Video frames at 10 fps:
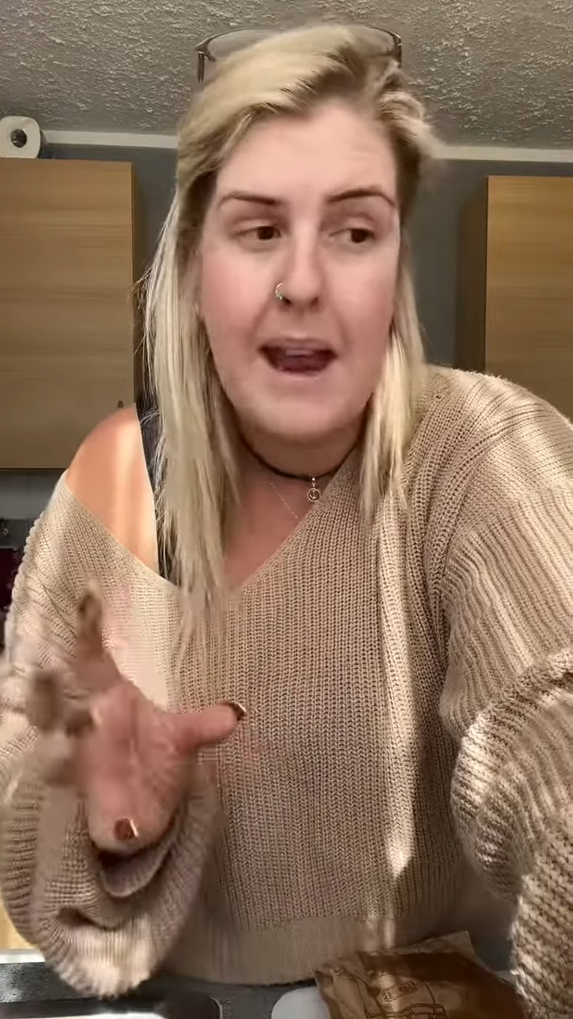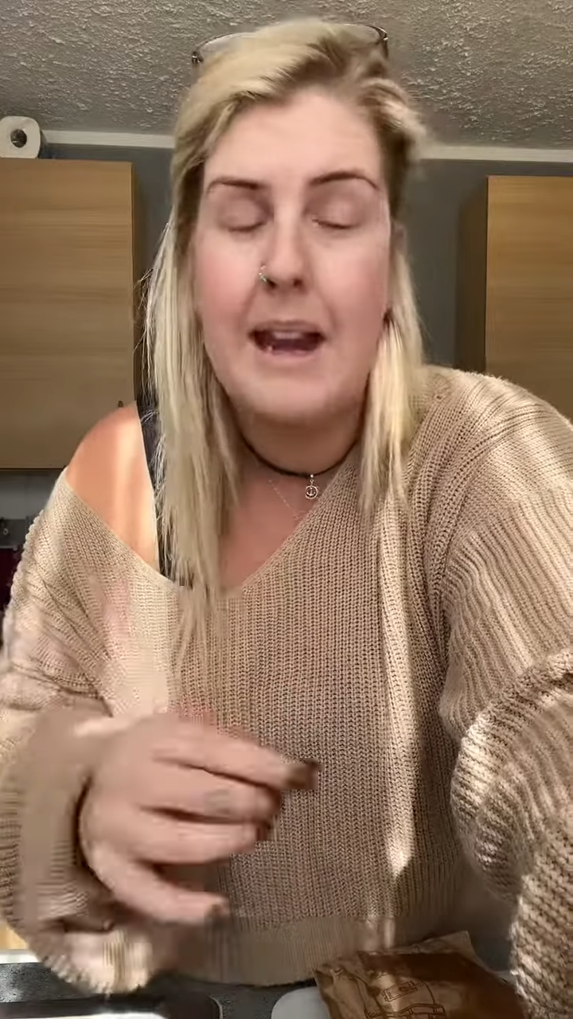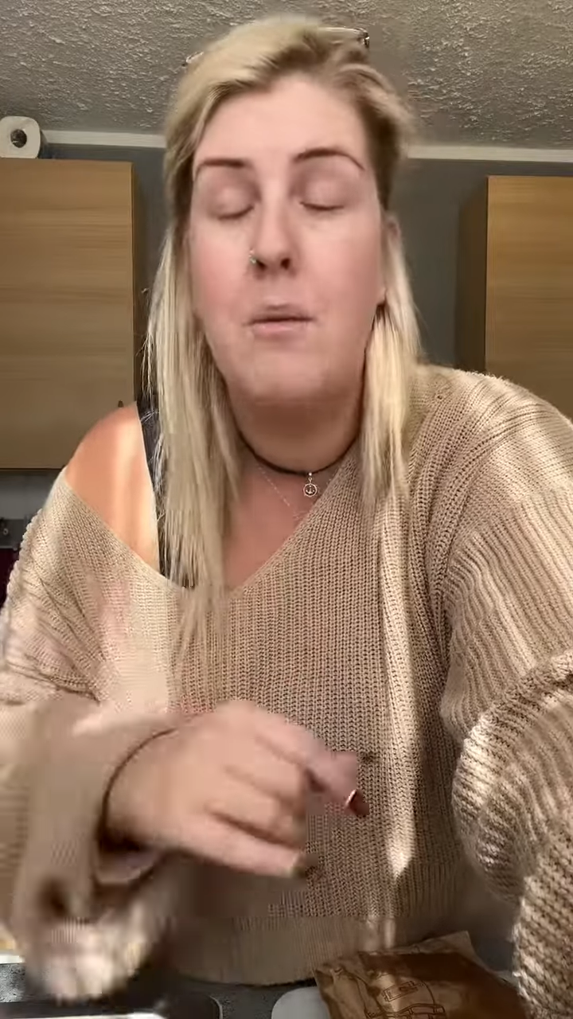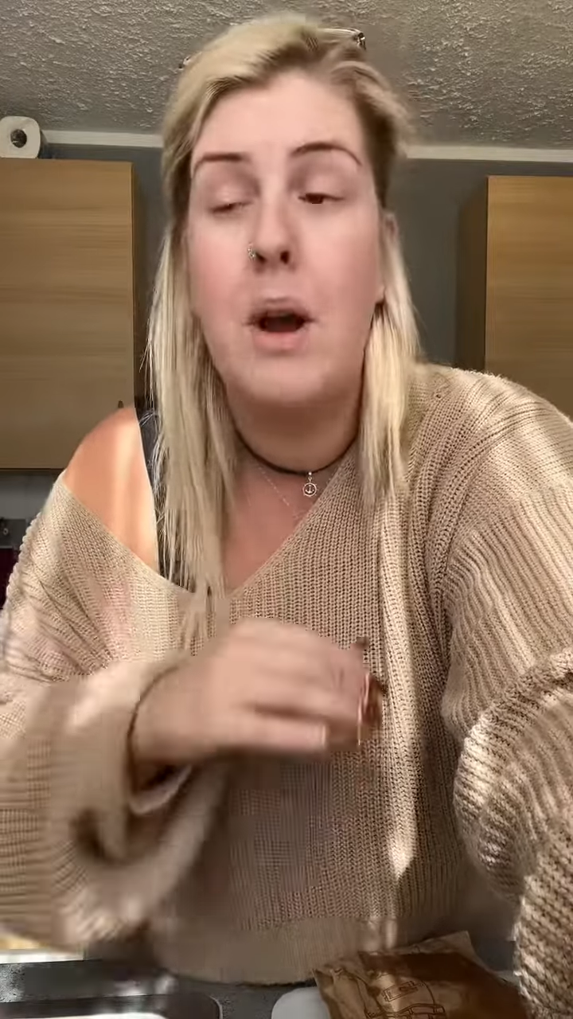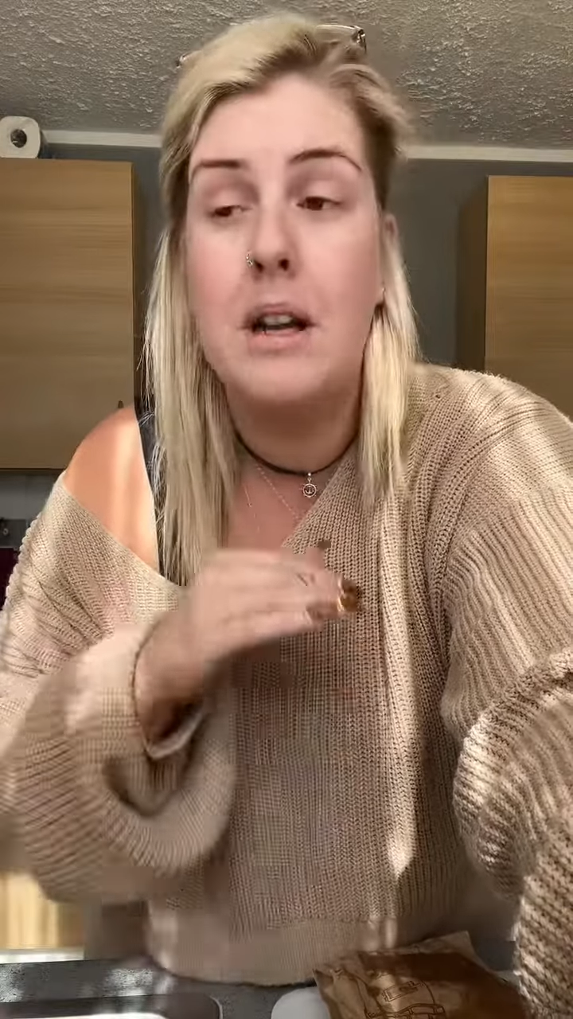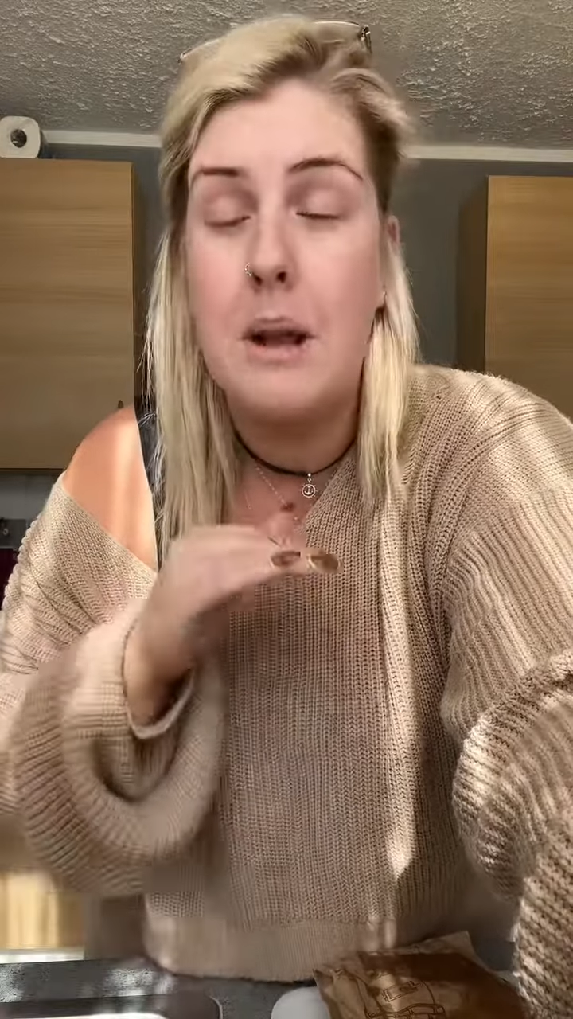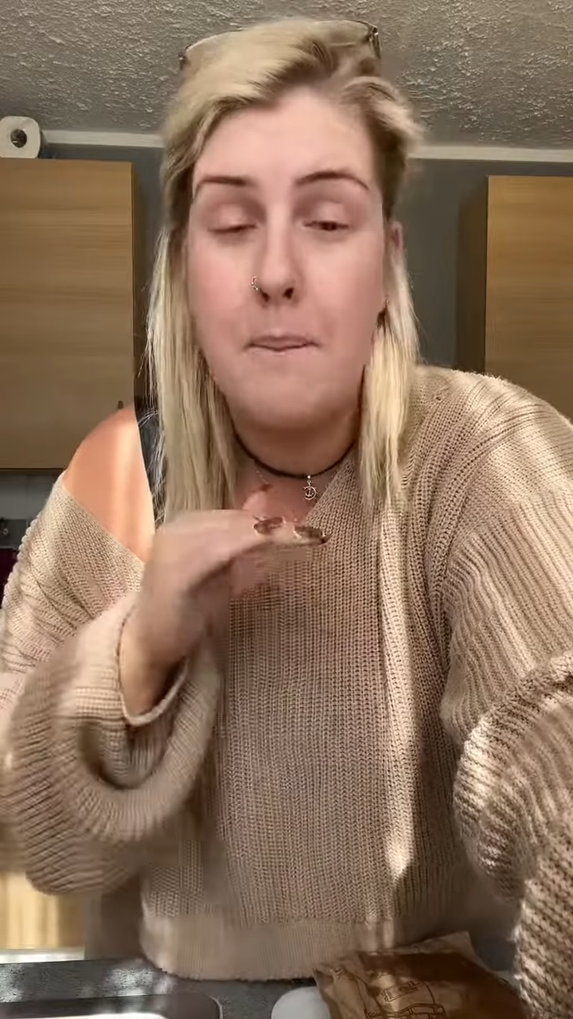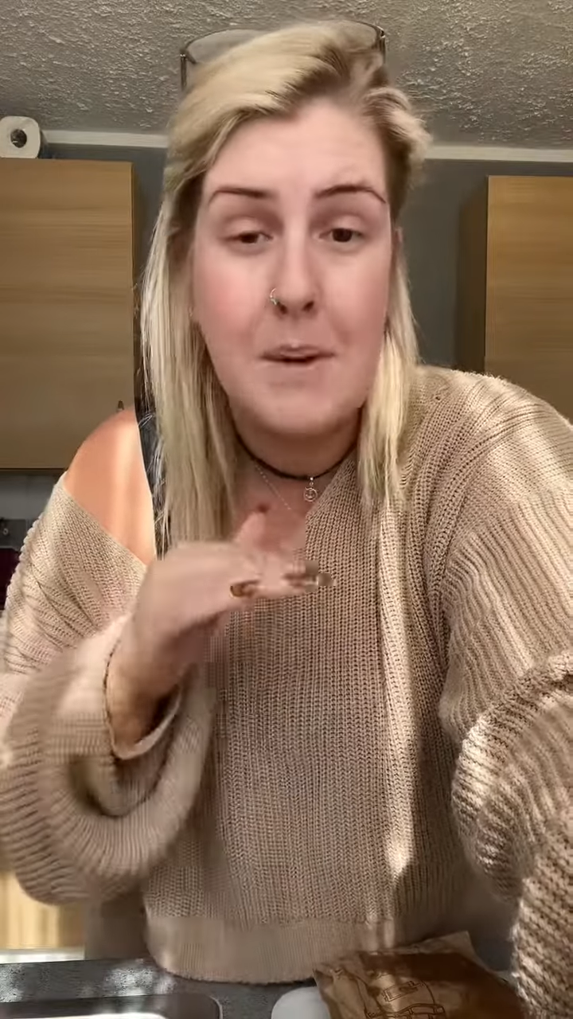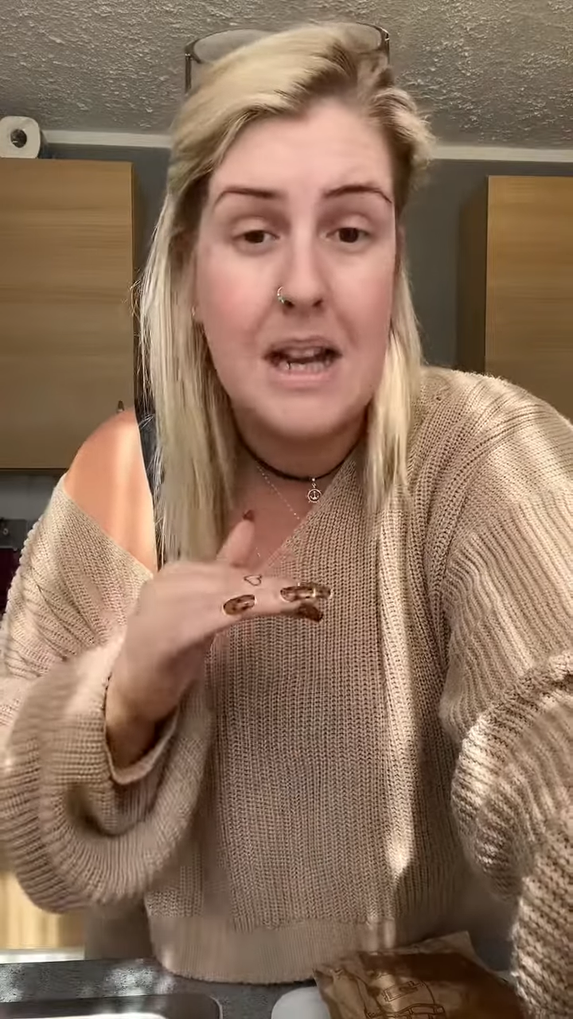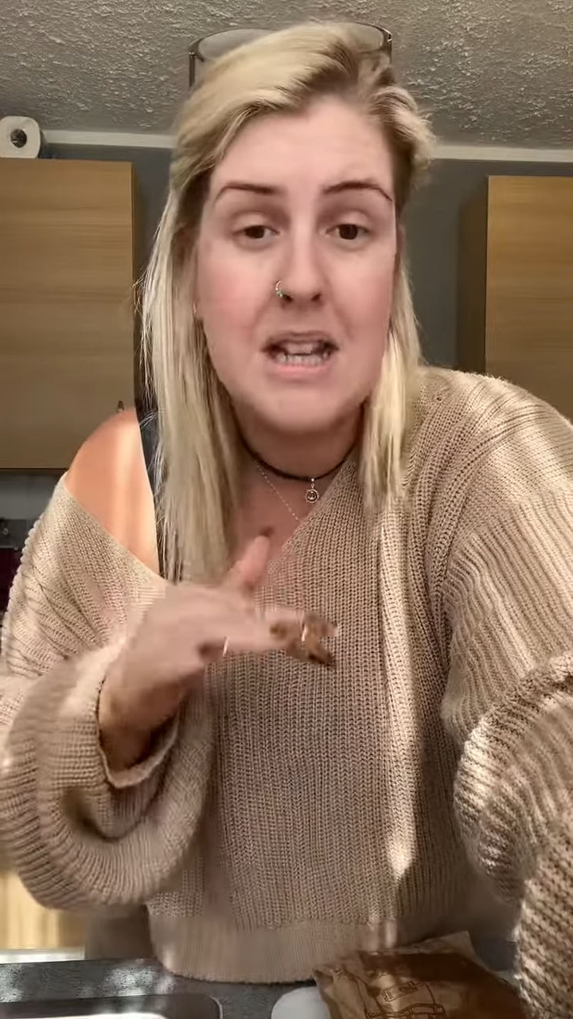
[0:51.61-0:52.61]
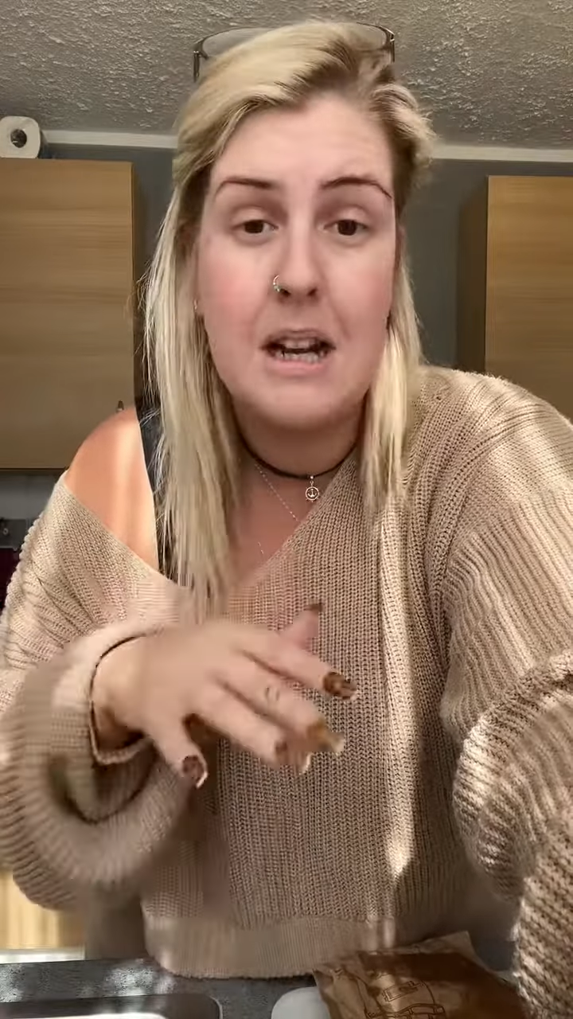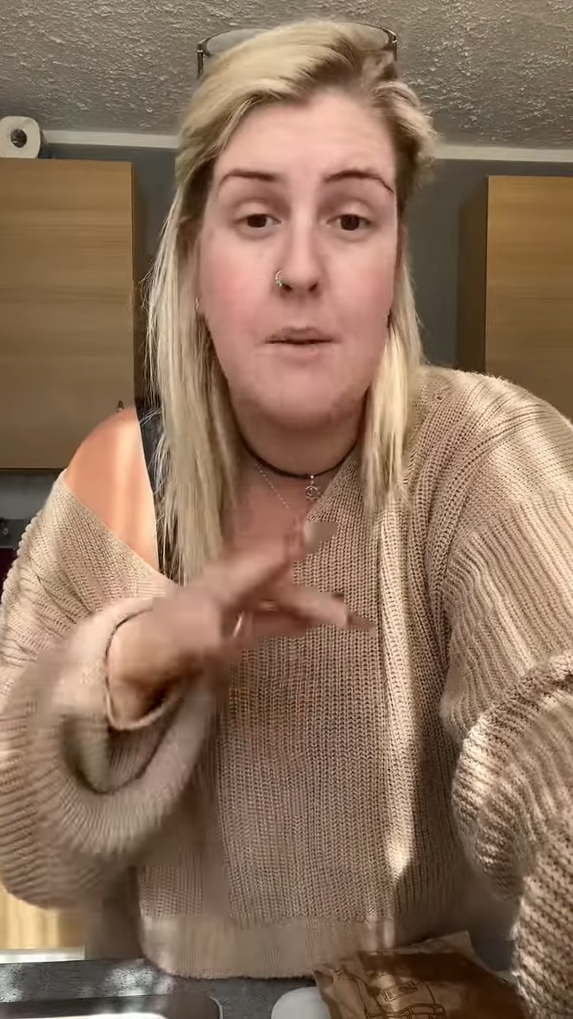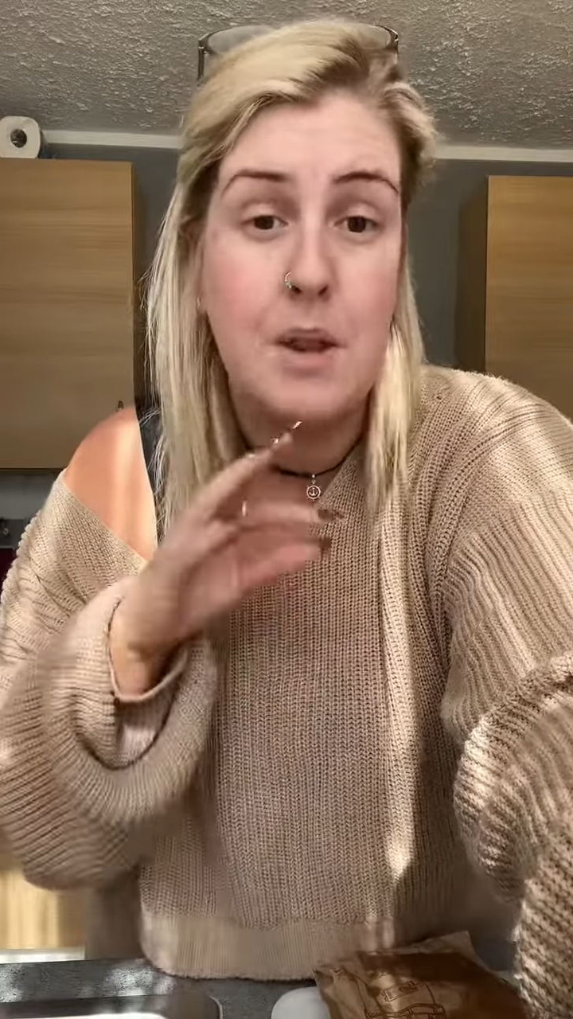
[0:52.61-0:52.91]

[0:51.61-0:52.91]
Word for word: and it works amazingly